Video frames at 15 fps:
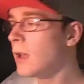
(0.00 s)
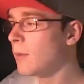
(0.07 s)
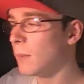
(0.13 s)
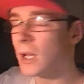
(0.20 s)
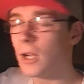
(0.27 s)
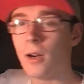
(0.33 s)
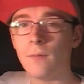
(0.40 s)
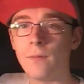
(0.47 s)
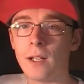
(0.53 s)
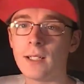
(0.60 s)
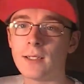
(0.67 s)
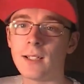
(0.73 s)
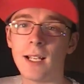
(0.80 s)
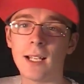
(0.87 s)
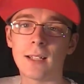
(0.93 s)
my own
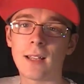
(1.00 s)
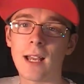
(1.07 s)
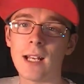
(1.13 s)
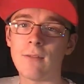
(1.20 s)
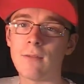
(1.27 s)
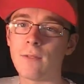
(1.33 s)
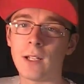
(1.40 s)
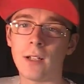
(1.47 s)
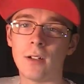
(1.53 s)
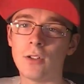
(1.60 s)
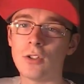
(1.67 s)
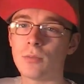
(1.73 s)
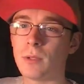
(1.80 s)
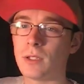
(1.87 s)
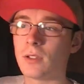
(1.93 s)
things like that and everything, and it'll
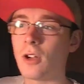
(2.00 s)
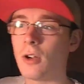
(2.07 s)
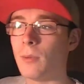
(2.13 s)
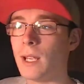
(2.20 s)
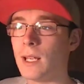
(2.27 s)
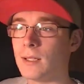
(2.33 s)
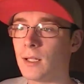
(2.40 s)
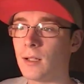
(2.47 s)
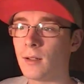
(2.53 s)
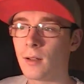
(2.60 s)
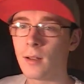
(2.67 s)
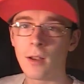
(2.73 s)
just be so amazing.